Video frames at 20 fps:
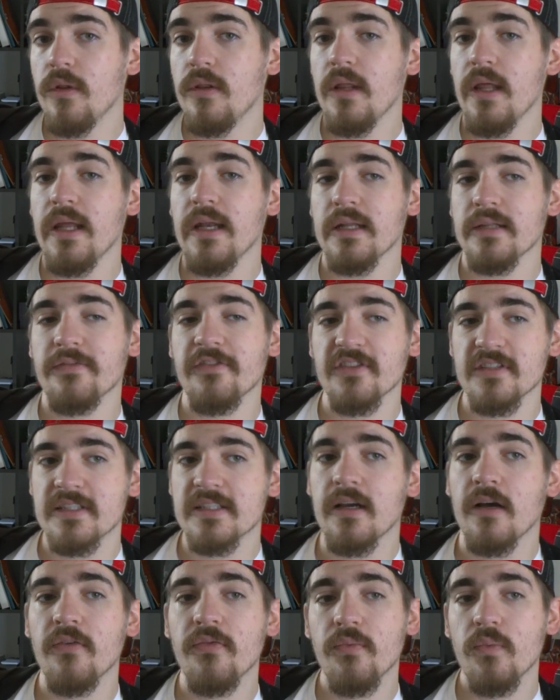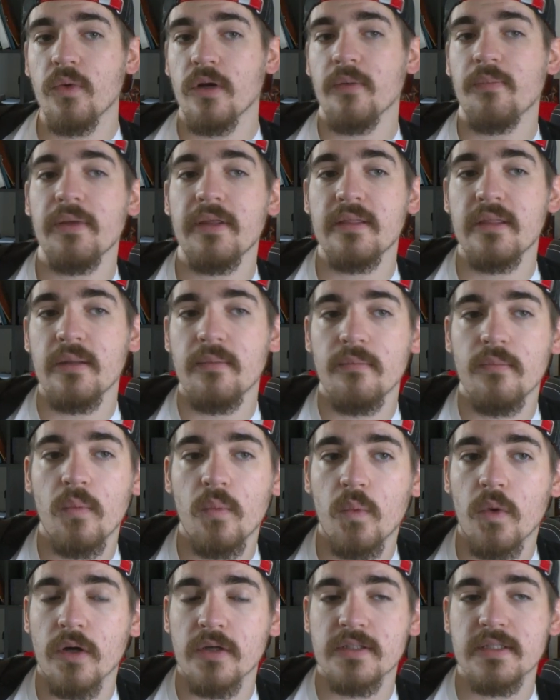in and of itself wouldn't be the
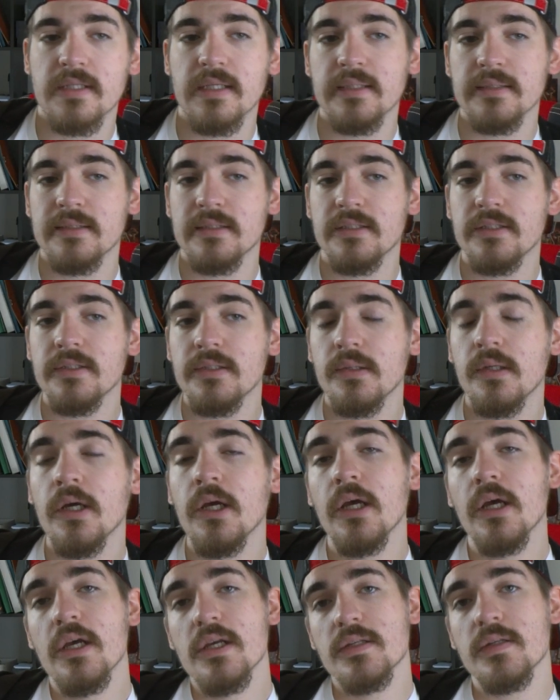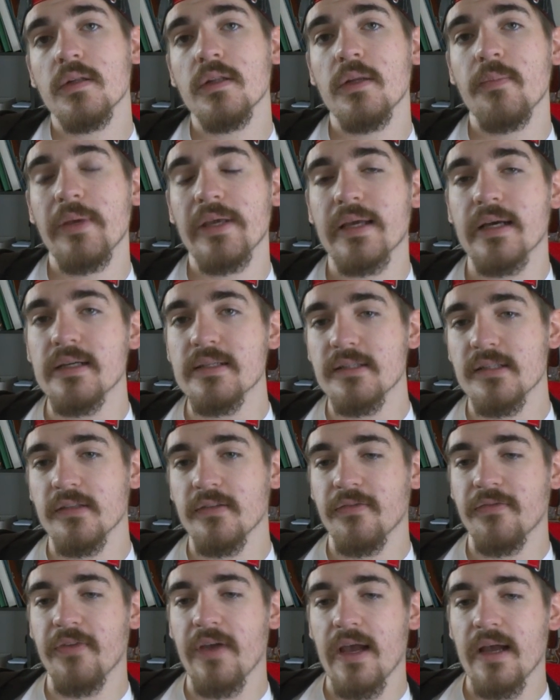worst thing to do, solely because of
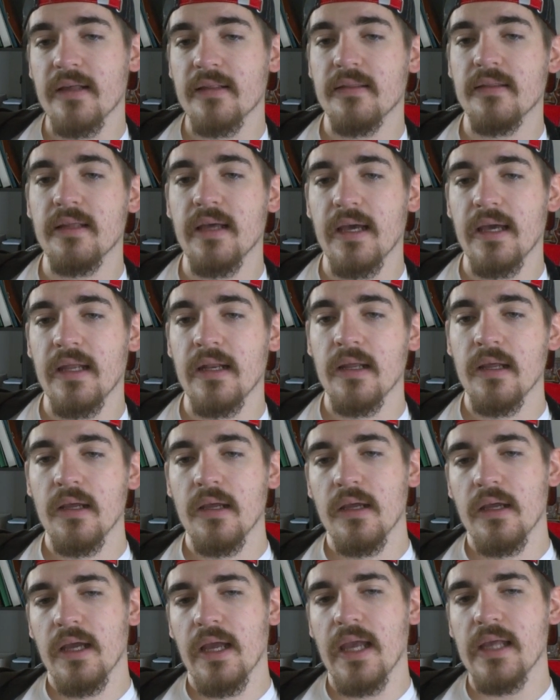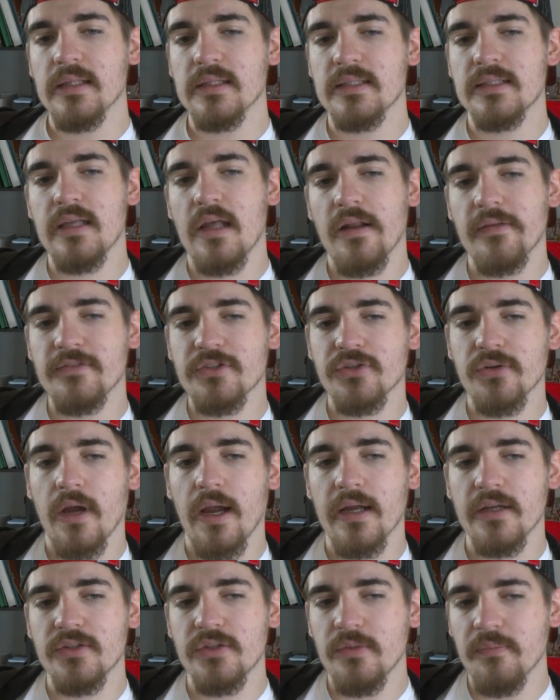the fact that instead of
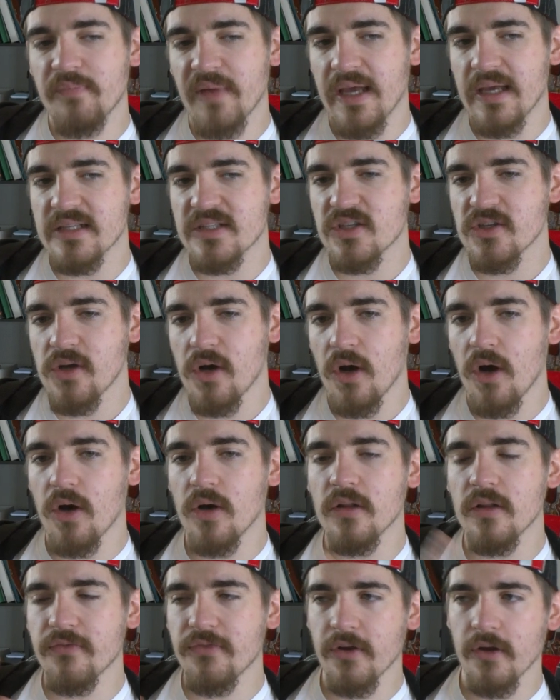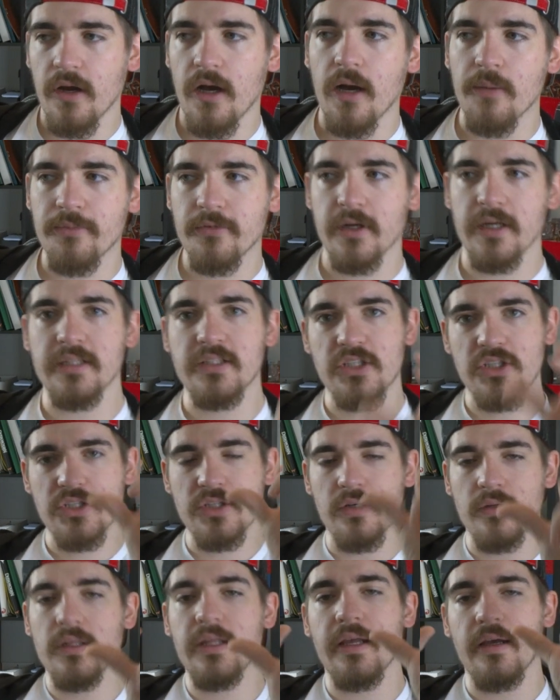trying to base all of your upgrades
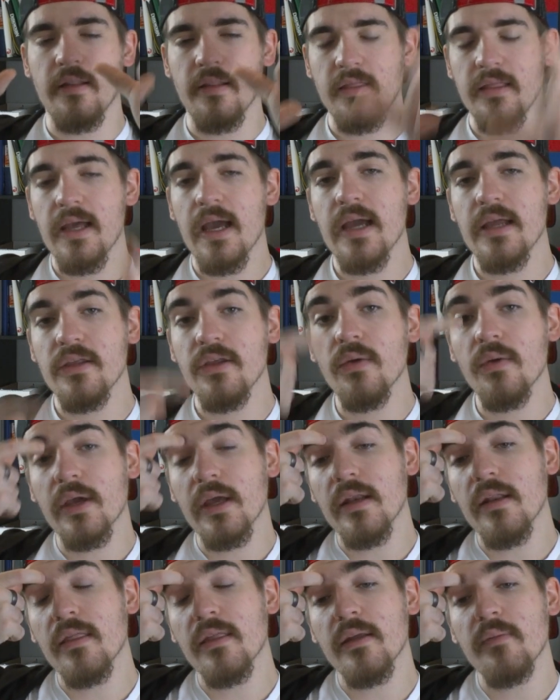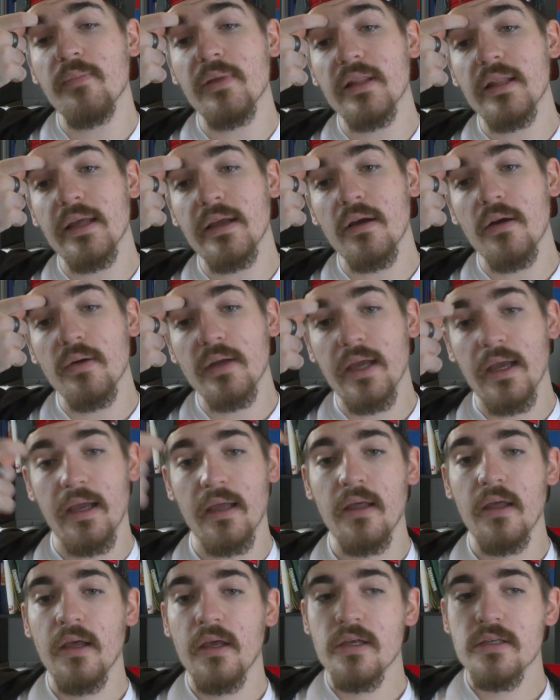solely on that, you can then be like,
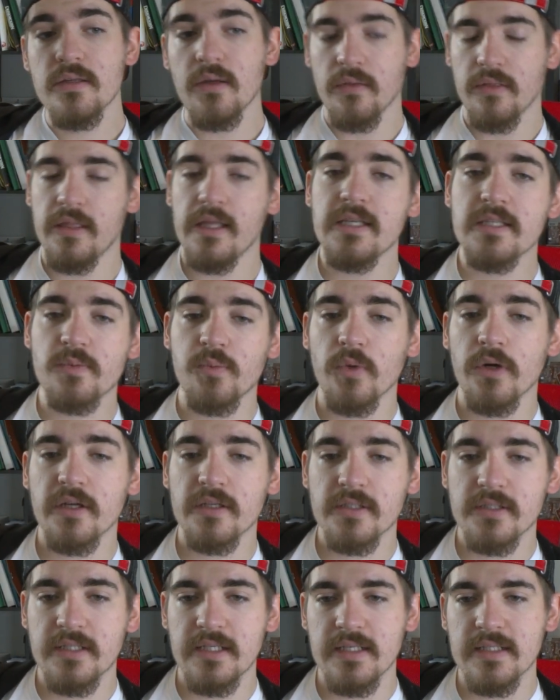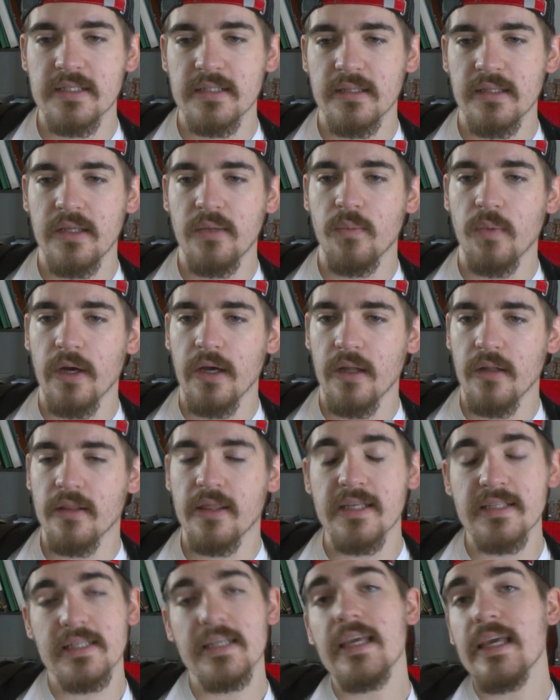okay, so this works decently well,
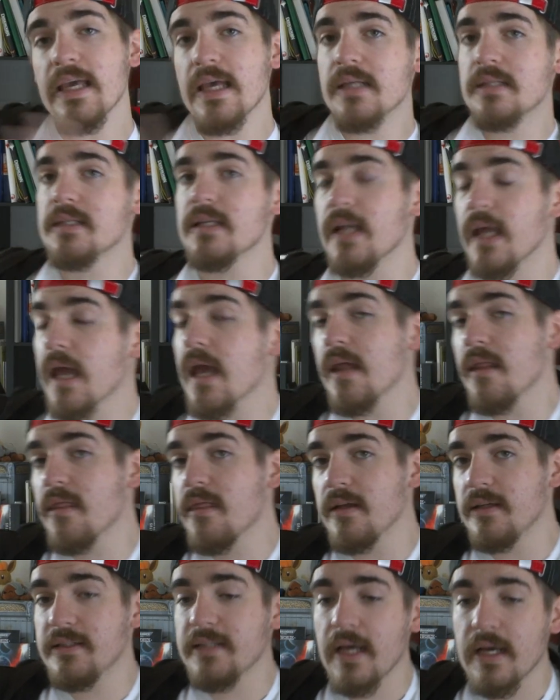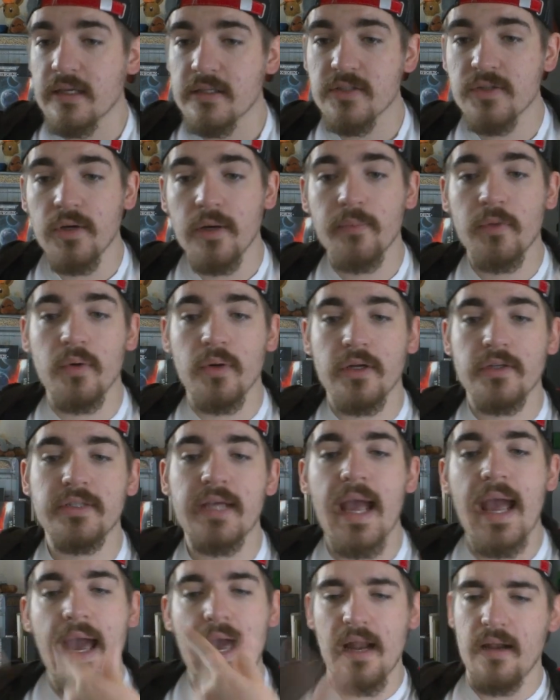this isn't in the deck, so I'm going
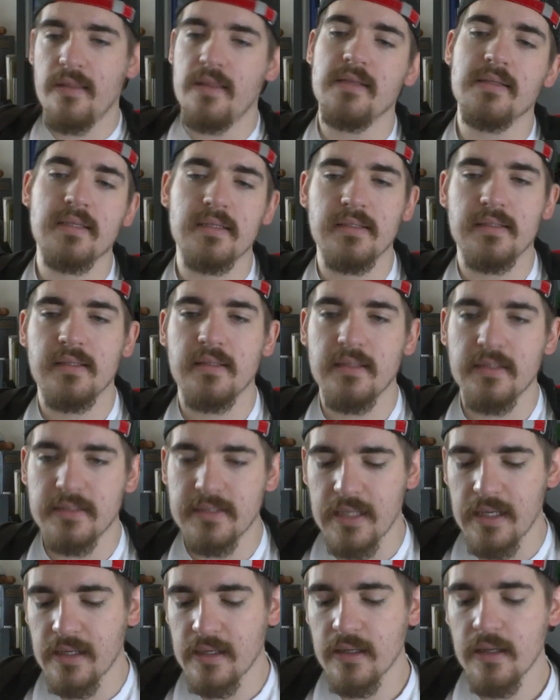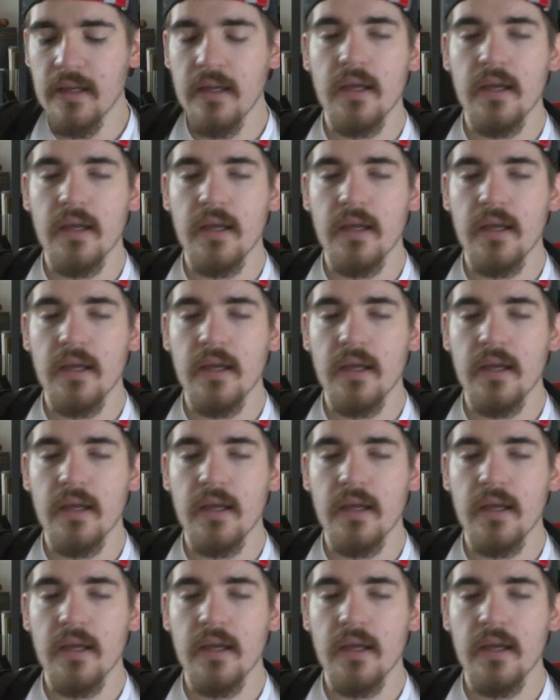to add this into the deck.